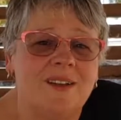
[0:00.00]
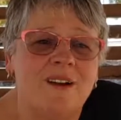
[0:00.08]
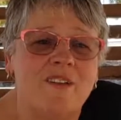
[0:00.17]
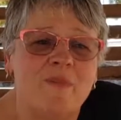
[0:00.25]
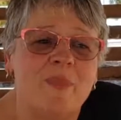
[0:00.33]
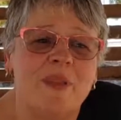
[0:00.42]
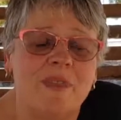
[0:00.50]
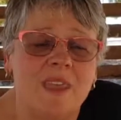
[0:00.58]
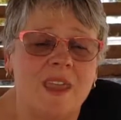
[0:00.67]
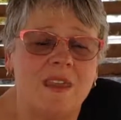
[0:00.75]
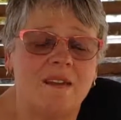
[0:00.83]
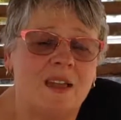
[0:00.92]
I've been
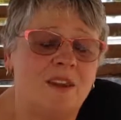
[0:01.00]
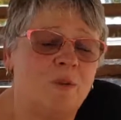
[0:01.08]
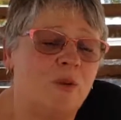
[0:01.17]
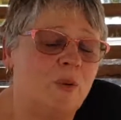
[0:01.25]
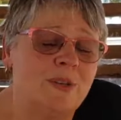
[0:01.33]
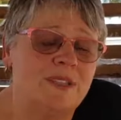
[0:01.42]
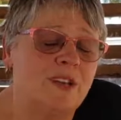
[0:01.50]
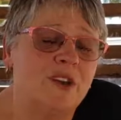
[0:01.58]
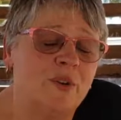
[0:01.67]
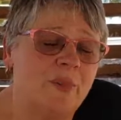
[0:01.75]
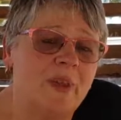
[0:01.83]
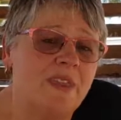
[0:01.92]
there and I'm always
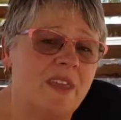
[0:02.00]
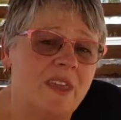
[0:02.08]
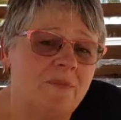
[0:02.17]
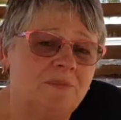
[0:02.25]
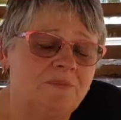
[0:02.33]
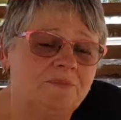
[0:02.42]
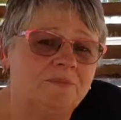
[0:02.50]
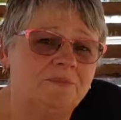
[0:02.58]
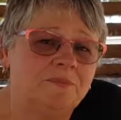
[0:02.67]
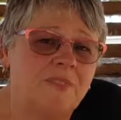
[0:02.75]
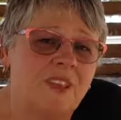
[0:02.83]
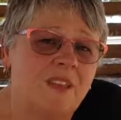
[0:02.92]
going to be there.
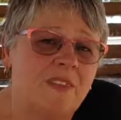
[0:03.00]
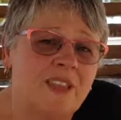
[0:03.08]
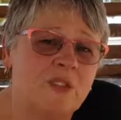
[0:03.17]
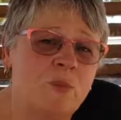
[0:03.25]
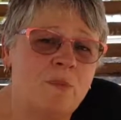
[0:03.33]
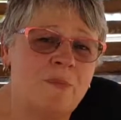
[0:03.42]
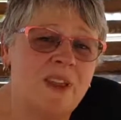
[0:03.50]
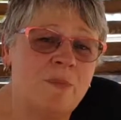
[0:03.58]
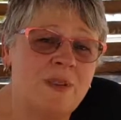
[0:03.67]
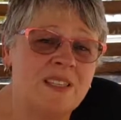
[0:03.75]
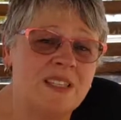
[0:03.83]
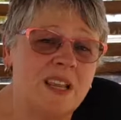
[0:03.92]
That's what made
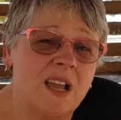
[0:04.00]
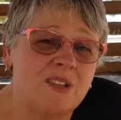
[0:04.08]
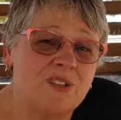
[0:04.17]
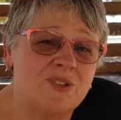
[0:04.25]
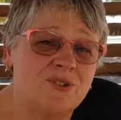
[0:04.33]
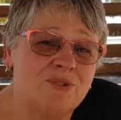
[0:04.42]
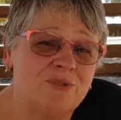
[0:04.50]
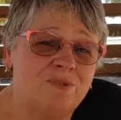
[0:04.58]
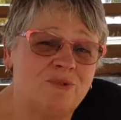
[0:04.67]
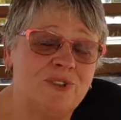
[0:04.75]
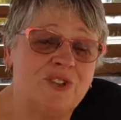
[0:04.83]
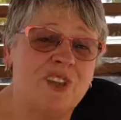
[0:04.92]
me start to
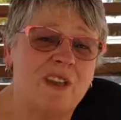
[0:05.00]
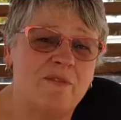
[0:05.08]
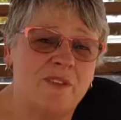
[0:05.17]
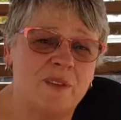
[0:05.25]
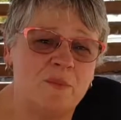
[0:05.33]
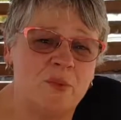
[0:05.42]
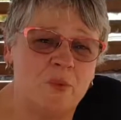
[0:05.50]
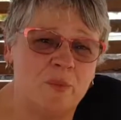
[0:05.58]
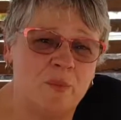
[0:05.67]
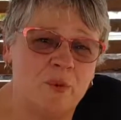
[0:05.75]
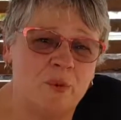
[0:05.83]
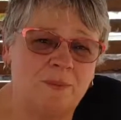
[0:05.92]
reach out for him more
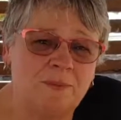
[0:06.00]
and more.